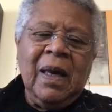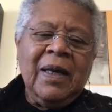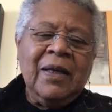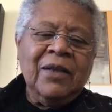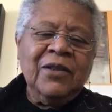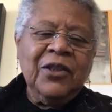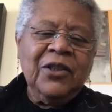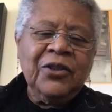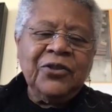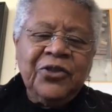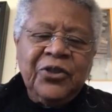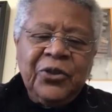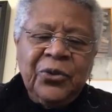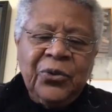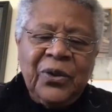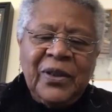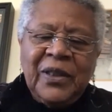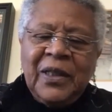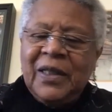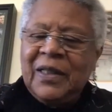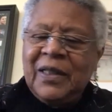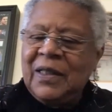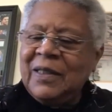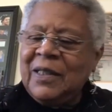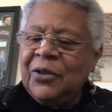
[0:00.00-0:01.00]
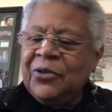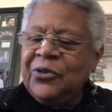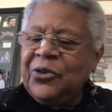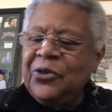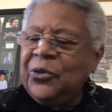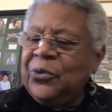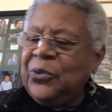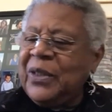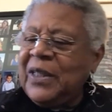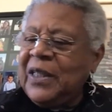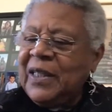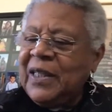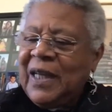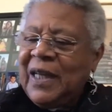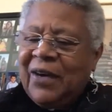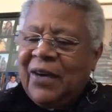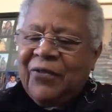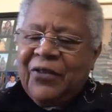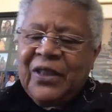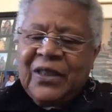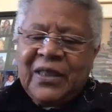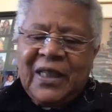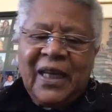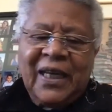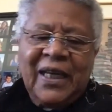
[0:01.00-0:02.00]
You're doing it, they're doing it
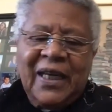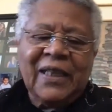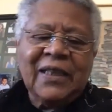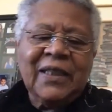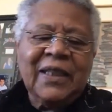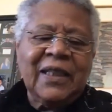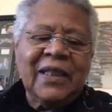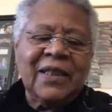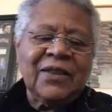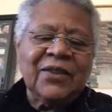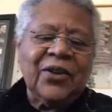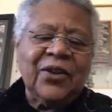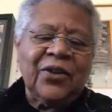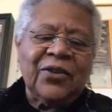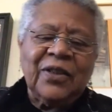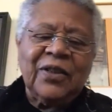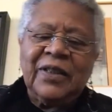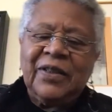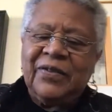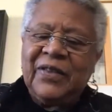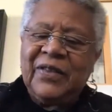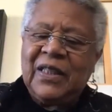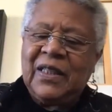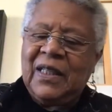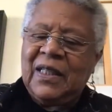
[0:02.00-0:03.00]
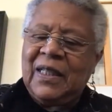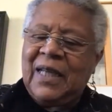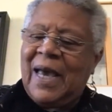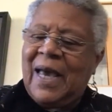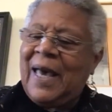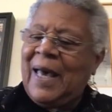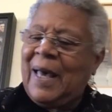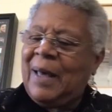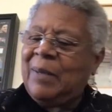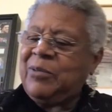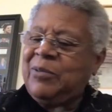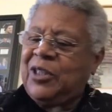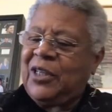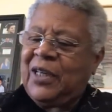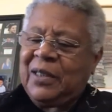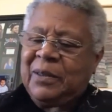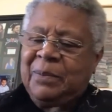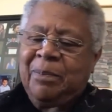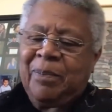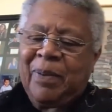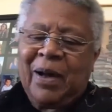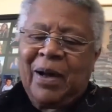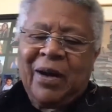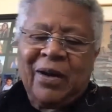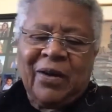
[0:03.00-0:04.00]
every day, and kids are living in abject
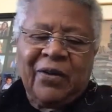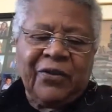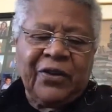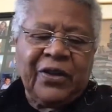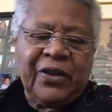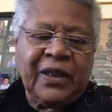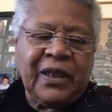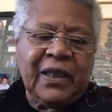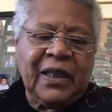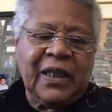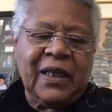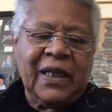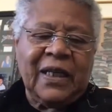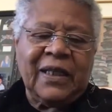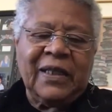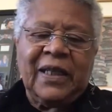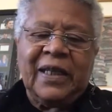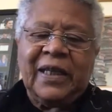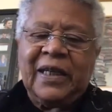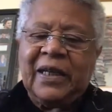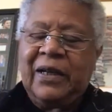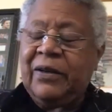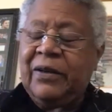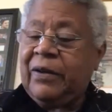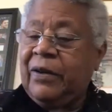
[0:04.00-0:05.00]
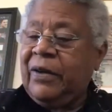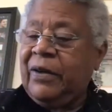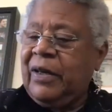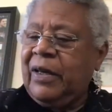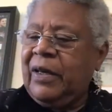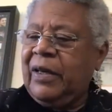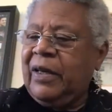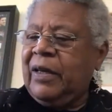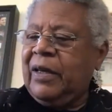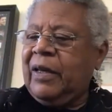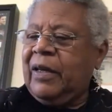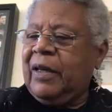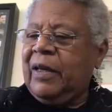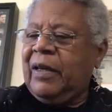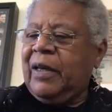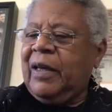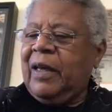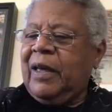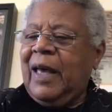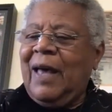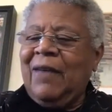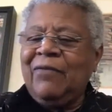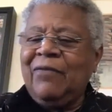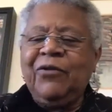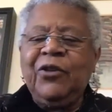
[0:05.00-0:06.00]
poverty and they
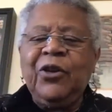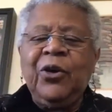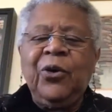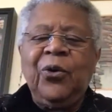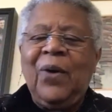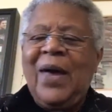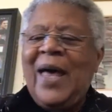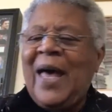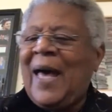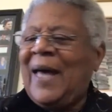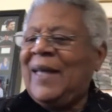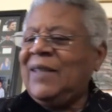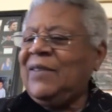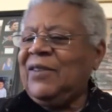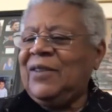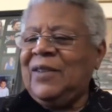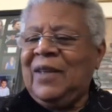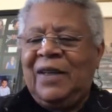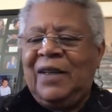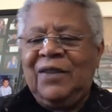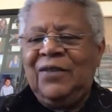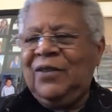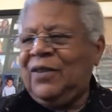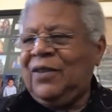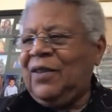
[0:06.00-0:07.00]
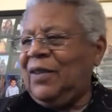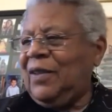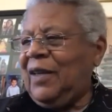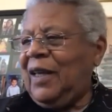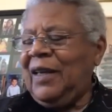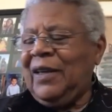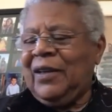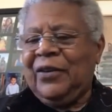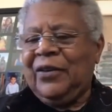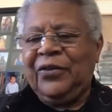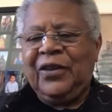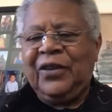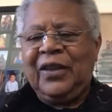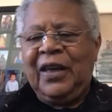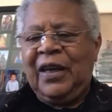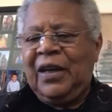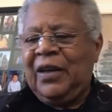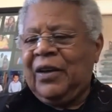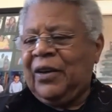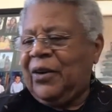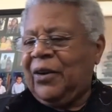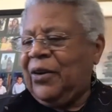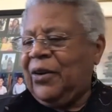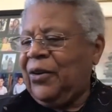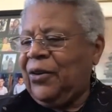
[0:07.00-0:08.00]
have no access to health
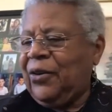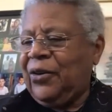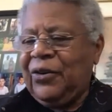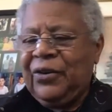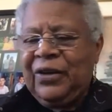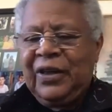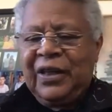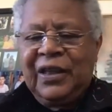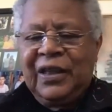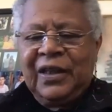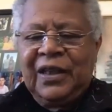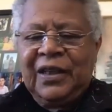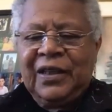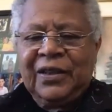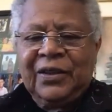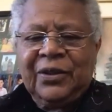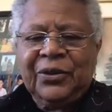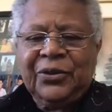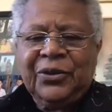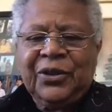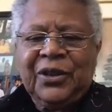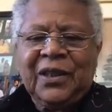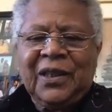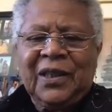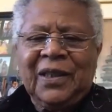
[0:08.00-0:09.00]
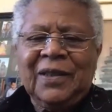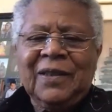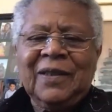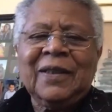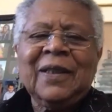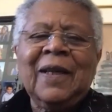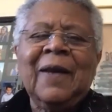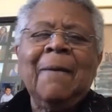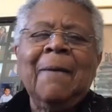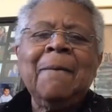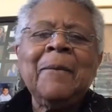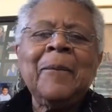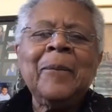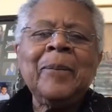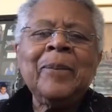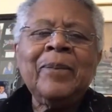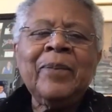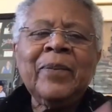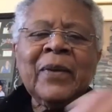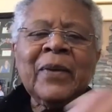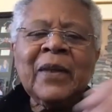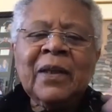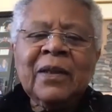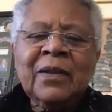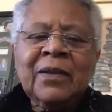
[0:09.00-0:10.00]
care or any of those things.
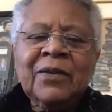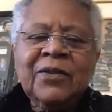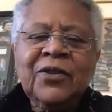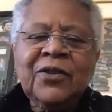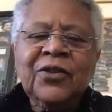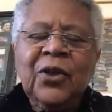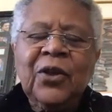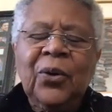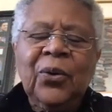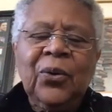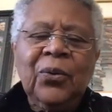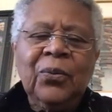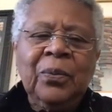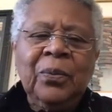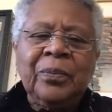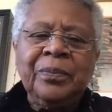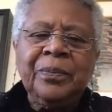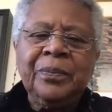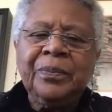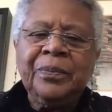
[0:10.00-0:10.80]
So